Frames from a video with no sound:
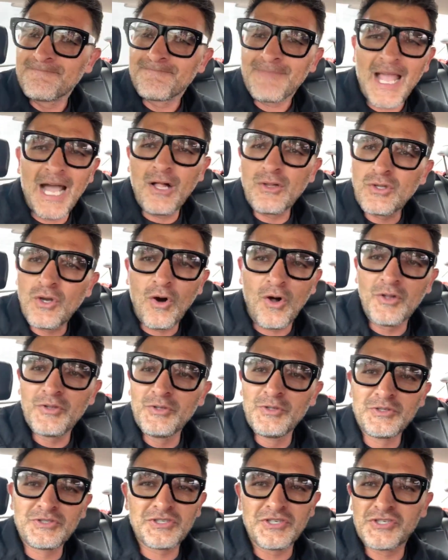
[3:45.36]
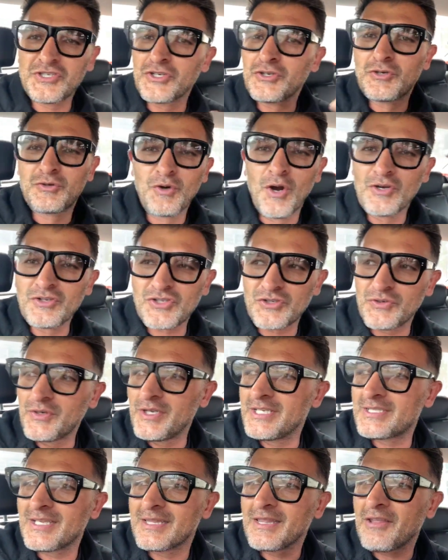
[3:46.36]
alcohol usage and
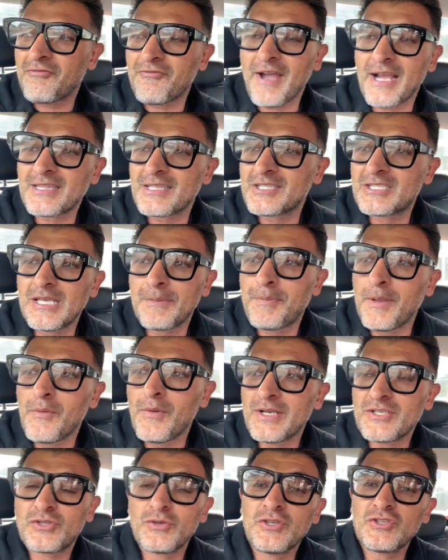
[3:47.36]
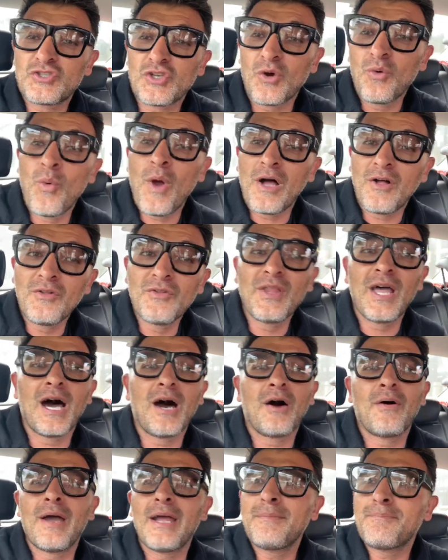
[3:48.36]
groceries and the fact that Sipiwe is doing so well
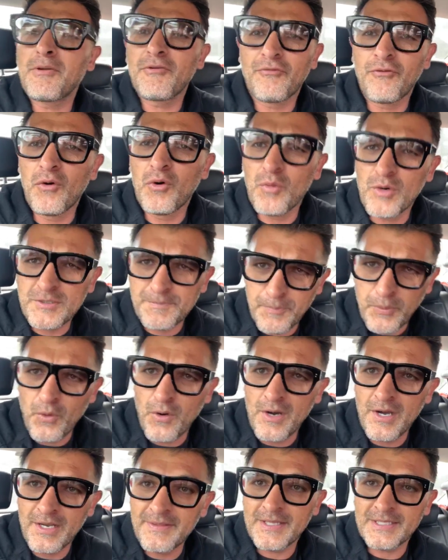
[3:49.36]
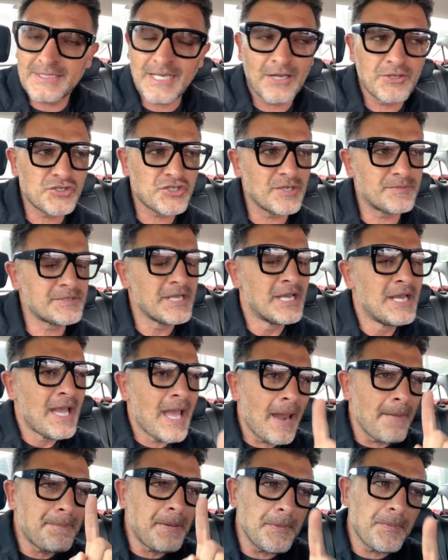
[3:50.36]
now and before was poor in the townships.
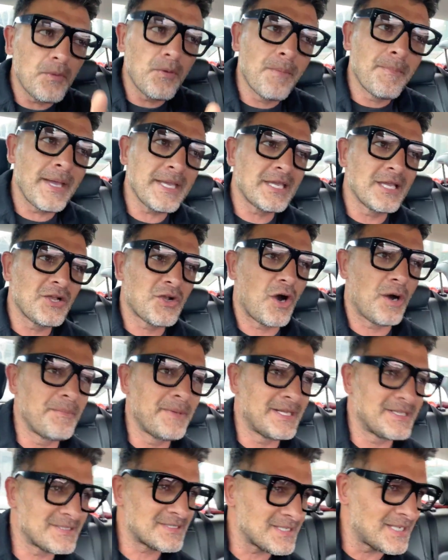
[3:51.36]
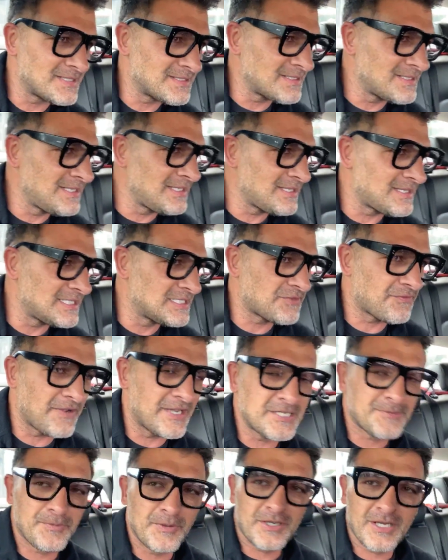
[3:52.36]
And people were making comments underneath his
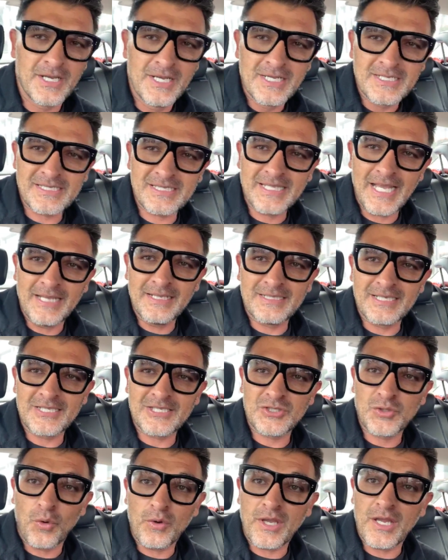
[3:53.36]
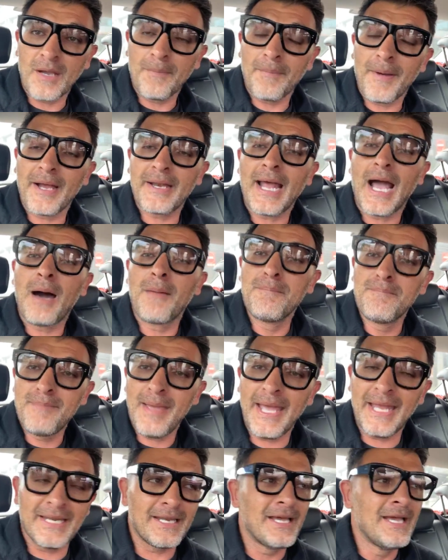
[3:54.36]
Facebook status talking about how
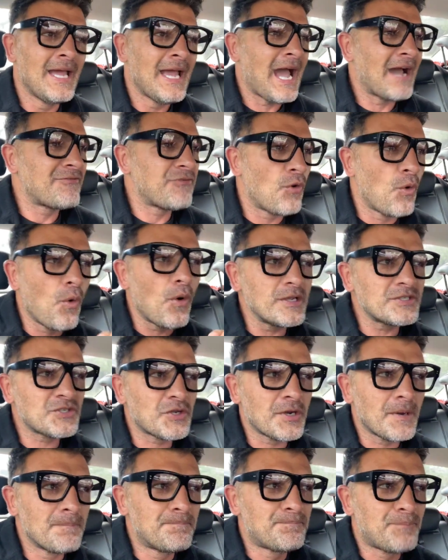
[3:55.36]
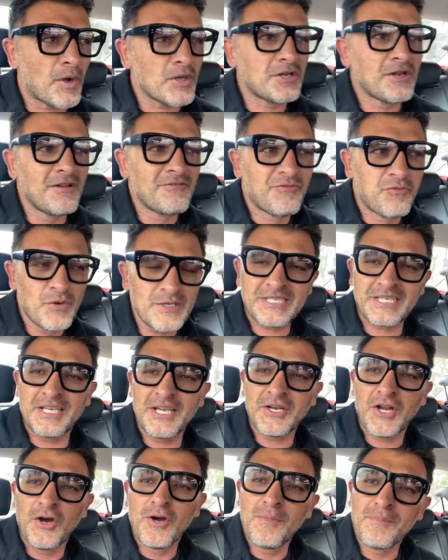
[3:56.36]
men have always got a bottle of whiskey
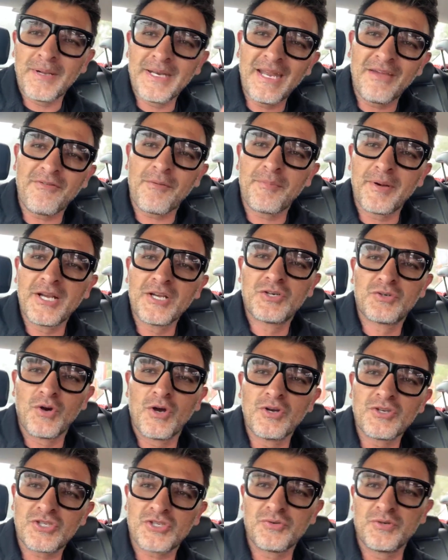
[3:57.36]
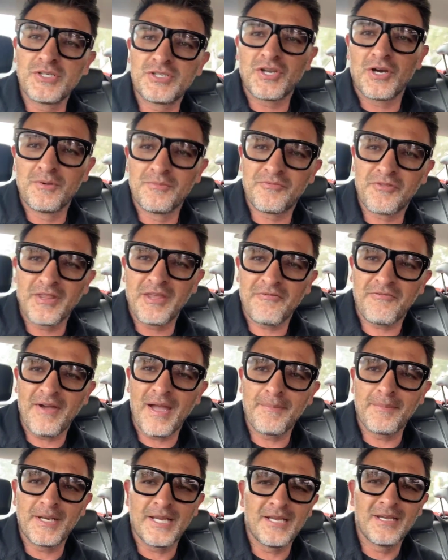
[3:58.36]
at home but never bring groceries home for their
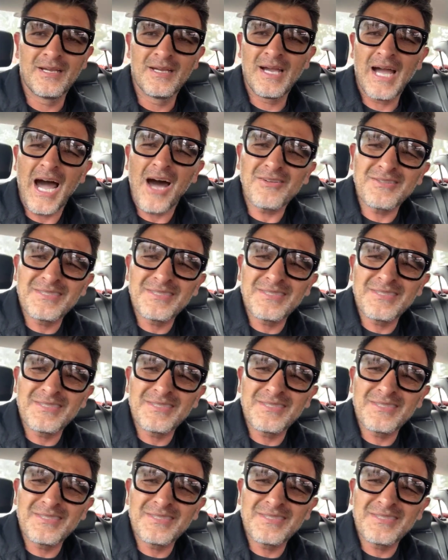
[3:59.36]
family. How